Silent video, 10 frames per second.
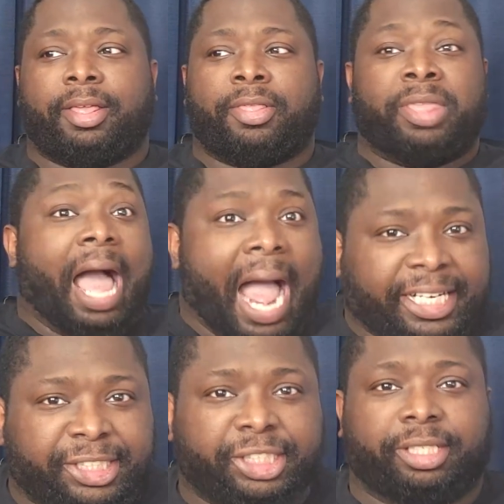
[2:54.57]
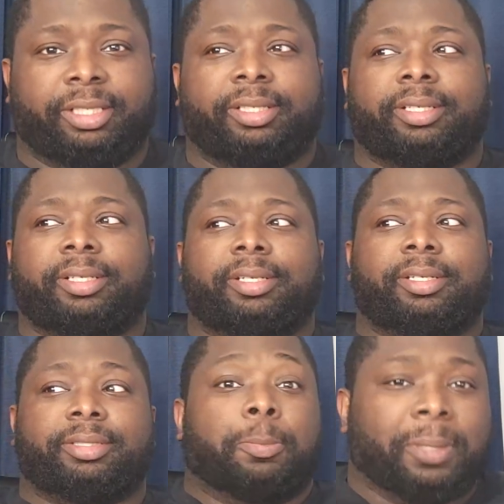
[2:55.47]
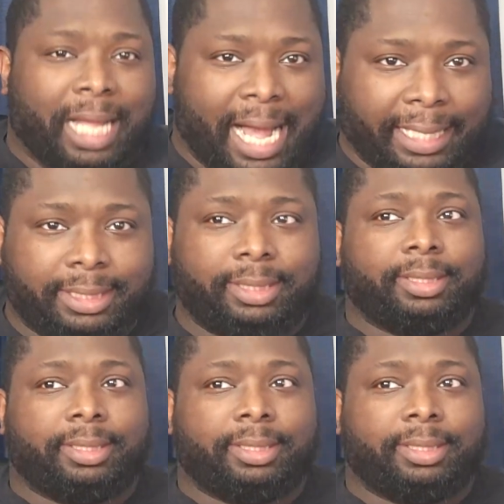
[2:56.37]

the action, the plot,